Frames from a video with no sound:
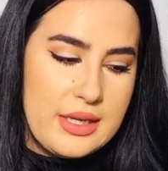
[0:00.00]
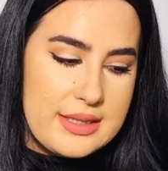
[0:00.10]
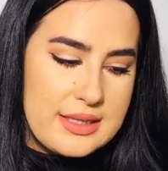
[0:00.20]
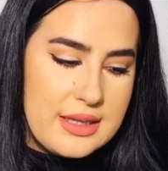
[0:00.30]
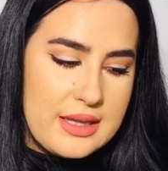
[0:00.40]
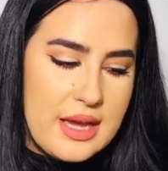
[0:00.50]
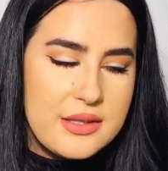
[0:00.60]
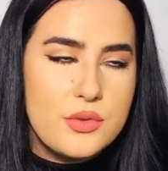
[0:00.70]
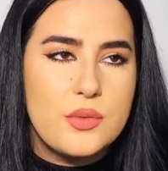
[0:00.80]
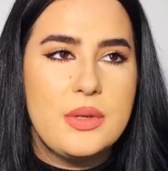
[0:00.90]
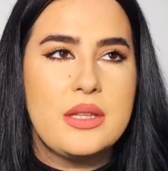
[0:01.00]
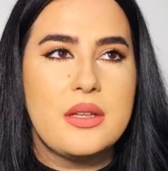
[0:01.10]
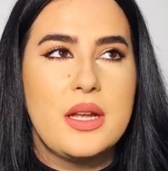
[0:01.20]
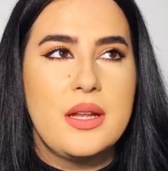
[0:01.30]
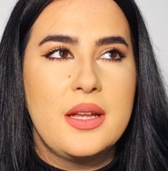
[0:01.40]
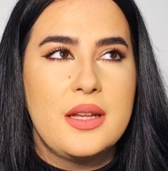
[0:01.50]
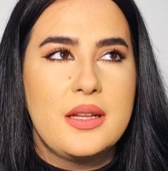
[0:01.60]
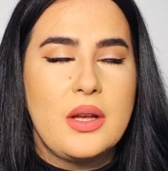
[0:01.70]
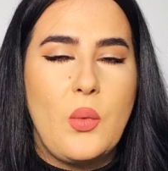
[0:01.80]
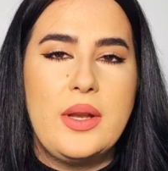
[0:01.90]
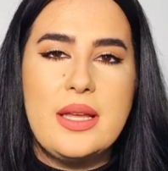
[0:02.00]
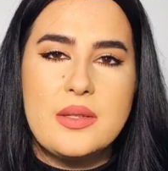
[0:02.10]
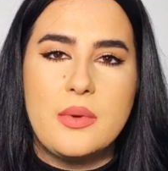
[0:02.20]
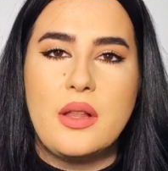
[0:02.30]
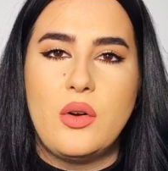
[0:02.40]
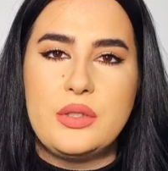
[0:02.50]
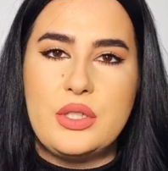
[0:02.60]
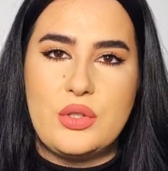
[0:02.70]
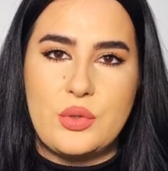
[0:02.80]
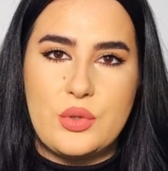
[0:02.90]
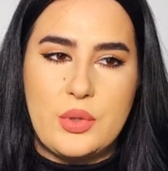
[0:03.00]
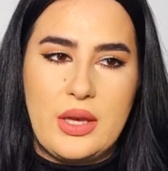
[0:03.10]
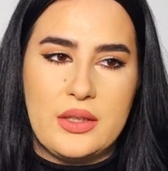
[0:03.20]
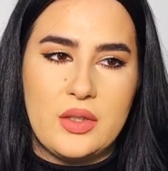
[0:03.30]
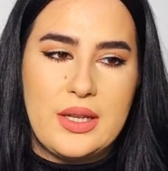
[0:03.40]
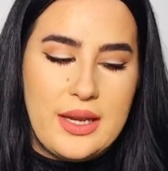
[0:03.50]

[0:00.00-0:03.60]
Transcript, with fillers: It's, it has to meet, when I smell all these notes together,